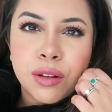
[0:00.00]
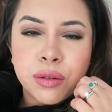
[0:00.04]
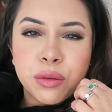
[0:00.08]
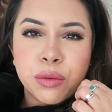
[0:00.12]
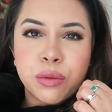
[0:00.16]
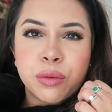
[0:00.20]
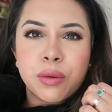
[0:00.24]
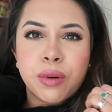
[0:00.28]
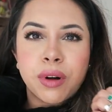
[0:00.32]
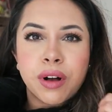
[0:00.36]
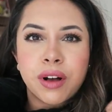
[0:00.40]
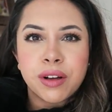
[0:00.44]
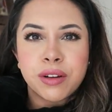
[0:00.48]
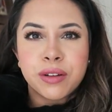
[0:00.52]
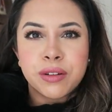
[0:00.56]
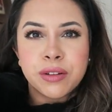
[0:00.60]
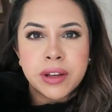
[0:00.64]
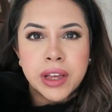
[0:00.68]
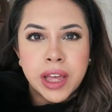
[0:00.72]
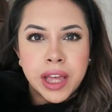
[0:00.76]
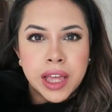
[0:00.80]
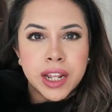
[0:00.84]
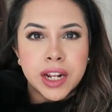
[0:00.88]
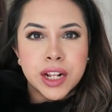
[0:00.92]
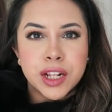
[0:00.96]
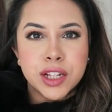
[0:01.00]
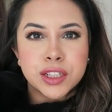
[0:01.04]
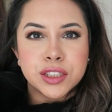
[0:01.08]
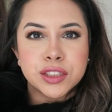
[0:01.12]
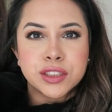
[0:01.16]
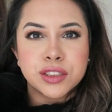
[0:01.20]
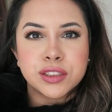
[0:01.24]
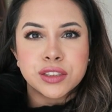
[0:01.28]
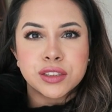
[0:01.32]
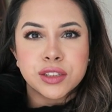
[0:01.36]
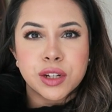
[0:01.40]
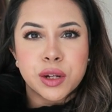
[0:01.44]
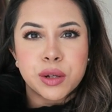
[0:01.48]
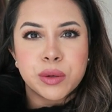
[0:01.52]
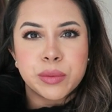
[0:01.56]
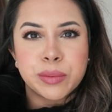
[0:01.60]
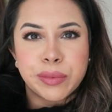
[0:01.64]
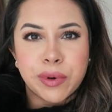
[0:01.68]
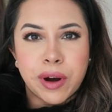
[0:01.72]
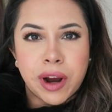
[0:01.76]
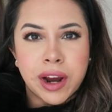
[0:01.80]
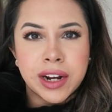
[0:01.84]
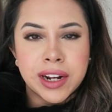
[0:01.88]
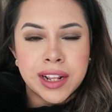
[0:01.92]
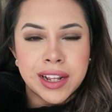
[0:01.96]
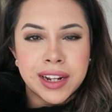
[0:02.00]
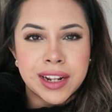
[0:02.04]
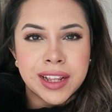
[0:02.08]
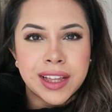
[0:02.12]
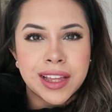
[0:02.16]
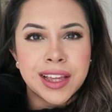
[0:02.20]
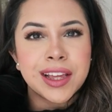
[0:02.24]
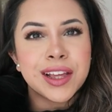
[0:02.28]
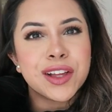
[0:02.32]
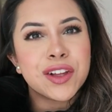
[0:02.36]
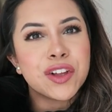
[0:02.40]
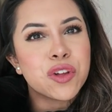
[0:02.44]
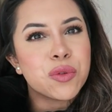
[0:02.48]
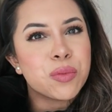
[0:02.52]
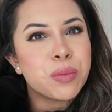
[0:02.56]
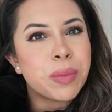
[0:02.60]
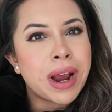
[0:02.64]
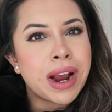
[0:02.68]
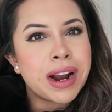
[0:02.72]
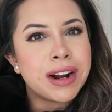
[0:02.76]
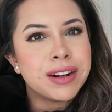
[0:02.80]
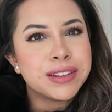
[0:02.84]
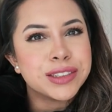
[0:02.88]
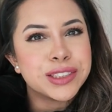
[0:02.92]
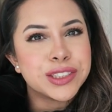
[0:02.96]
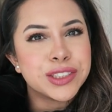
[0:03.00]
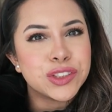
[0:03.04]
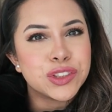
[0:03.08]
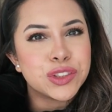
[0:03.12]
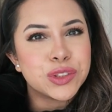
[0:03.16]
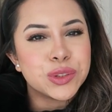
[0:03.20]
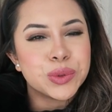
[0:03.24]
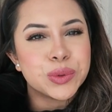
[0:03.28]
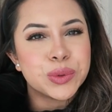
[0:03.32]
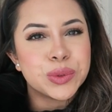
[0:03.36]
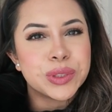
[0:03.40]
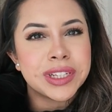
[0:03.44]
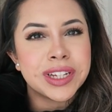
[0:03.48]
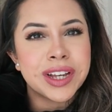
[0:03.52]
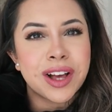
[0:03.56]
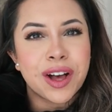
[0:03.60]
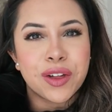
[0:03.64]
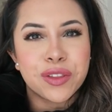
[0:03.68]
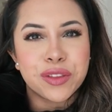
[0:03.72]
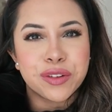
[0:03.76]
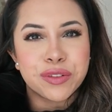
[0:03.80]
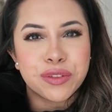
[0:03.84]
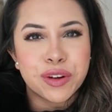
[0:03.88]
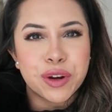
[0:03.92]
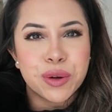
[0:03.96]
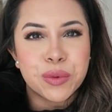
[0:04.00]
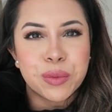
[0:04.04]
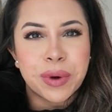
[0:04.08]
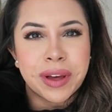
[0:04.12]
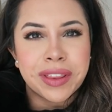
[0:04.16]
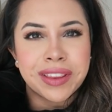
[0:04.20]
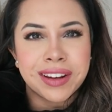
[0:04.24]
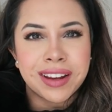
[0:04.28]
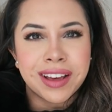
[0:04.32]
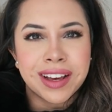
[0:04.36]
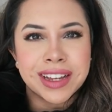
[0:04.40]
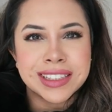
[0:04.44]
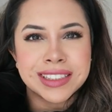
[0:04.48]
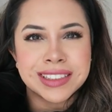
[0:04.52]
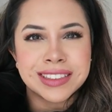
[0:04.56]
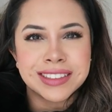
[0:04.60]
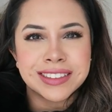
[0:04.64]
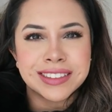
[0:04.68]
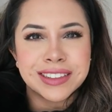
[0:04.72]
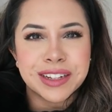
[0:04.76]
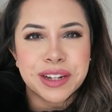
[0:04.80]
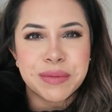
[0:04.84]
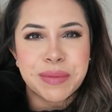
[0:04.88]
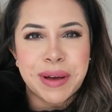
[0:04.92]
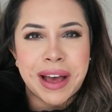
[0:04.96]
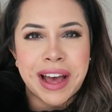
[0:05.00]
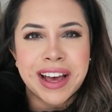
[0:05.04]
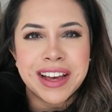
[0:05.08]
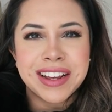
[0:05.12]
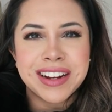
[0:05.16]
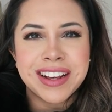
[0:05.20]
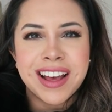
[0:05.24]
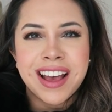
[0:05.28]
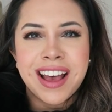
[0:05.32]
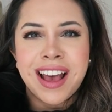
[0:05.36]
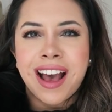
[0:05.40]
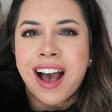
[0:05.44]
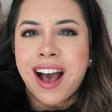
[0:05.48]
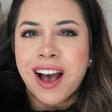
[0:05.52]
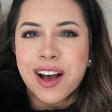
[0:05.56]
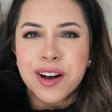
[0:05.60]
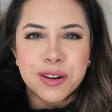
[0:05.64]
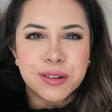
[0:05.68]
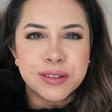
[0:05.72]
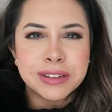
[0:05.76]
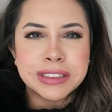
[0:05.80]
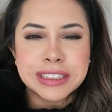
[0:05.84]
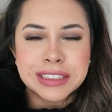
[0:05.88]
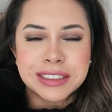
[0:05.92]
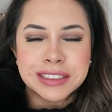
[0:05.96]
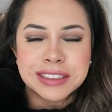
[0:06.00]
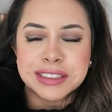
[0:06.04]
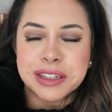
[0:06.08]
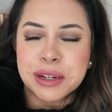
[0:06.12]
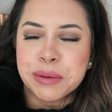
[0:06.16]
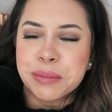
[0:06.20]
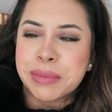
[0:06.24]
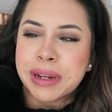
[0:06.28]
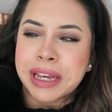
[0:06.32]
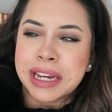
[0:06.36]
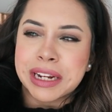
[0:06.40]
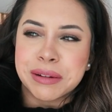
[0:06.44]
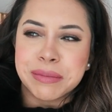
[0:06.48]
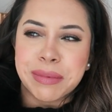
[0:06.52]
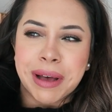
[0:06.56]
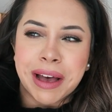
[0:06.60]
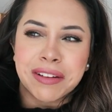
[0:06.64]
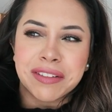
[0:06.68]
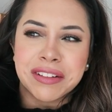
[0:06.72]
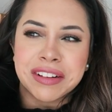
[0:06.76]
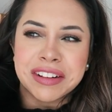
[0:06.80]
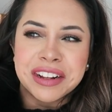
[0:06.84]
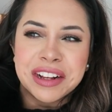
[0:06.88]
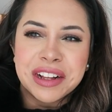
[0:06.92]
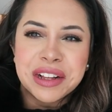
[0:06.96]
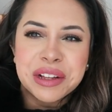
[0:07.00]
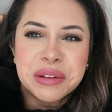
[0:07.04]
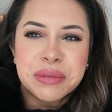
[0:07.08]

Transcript: Whoa, it is so bright in here in comparison to the other room where the lighting's so bad. I always used to complain about it.